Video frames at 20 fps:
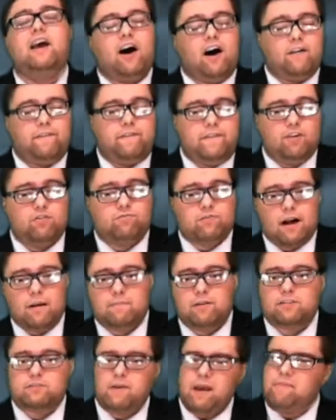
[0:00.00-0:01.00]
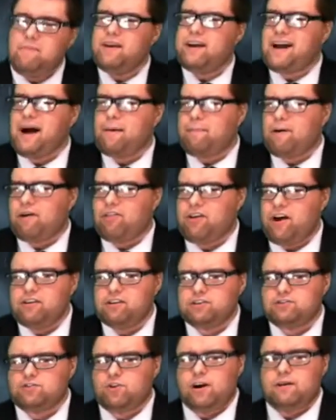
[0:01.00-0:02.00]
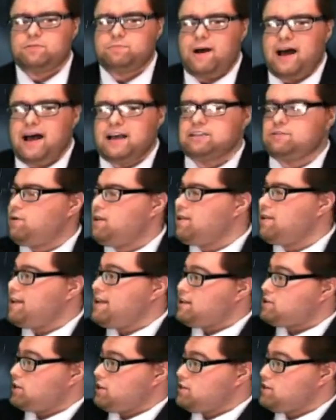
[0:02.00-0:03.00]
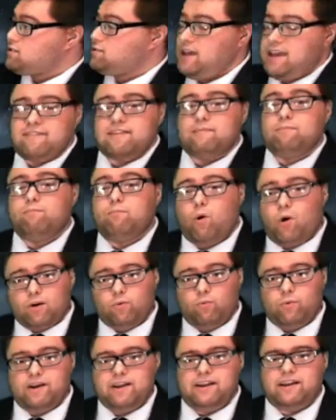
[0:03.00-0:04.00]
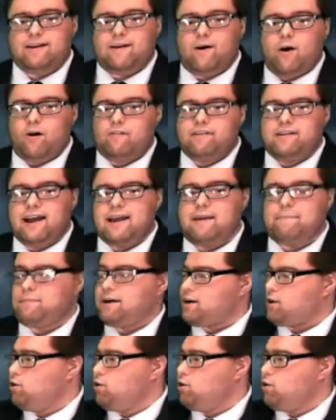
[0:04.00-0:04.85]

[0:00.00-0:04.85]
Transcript: A few rumbles, maybe a couple thunderstorms possible. And it turns even more windier overnight, but